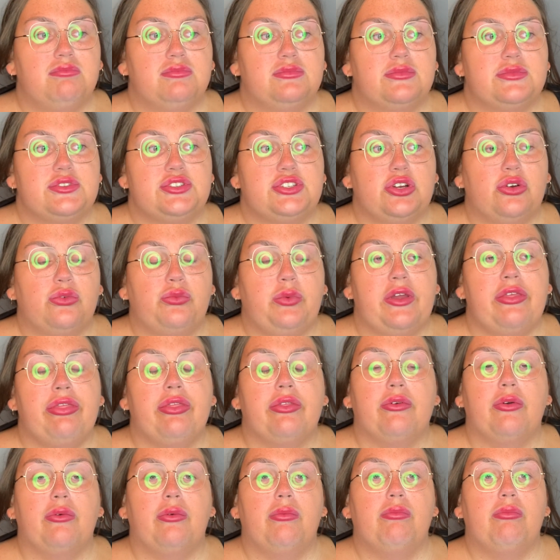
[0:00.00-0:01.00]
So with
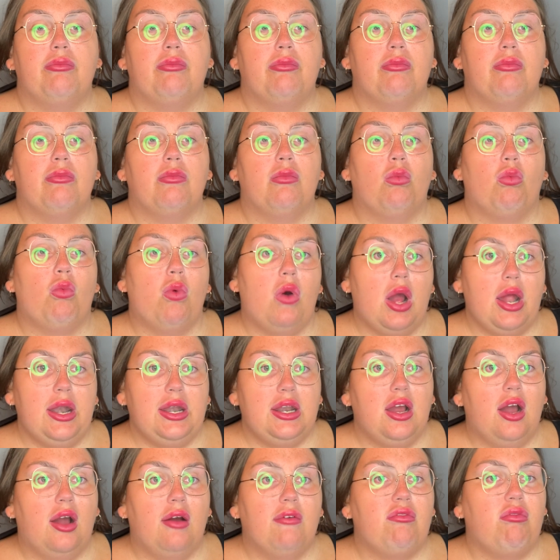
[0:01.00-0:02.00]
one
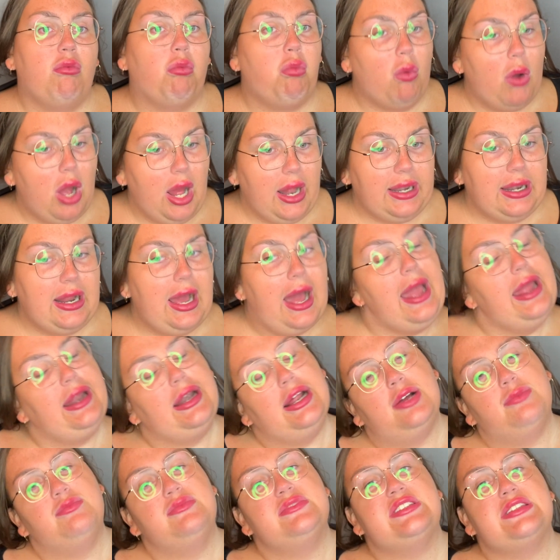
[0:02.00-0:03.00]
of one
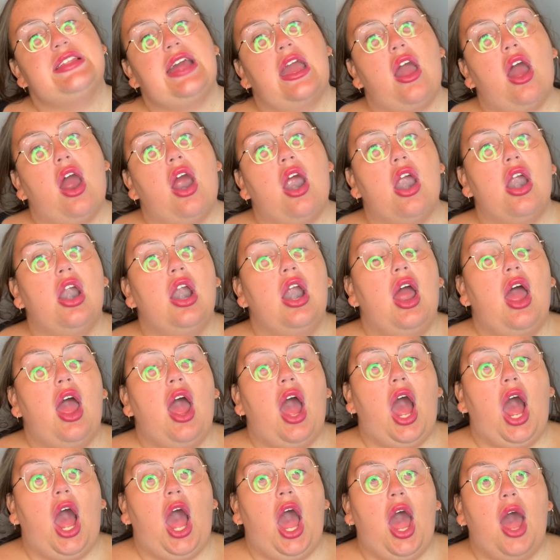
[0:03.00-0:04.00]
items, they are
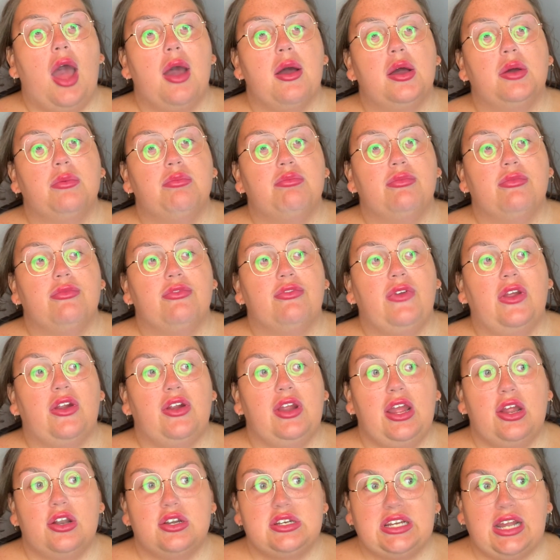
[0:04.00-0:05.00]

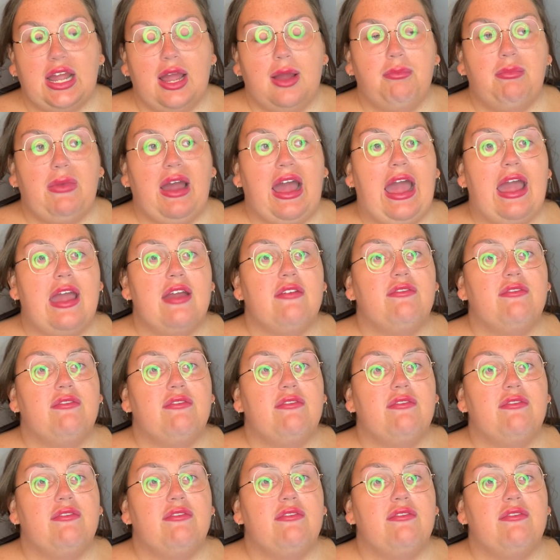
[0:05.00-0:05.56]
very hard to come by,